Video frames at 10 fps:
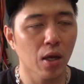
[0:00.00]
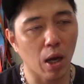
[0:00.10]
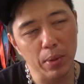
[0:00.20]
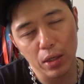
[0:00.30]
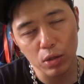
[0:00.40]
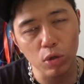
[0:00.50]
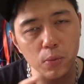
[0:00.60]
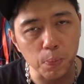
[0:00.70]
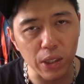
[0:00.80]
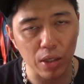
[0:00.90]
I mean, it
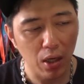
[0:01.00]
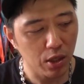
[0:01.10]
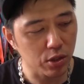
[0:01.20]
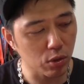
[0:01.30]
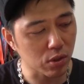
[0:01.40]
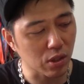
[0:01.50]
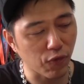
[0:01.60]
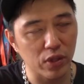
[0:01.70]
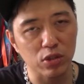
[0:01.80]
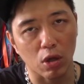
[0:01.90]
could be due to
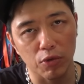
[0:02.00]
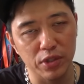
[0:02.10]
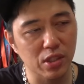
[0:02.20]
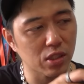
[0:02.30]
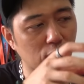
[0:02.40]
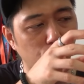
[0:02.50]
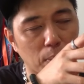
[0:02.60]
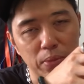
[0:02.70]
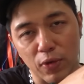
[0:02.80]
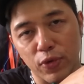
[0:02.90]
different tolerances
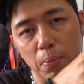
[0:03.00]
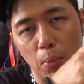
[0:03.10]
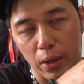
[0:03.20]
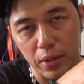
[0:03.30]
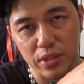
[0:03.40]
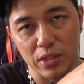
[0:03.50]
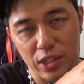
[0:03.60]
from different models and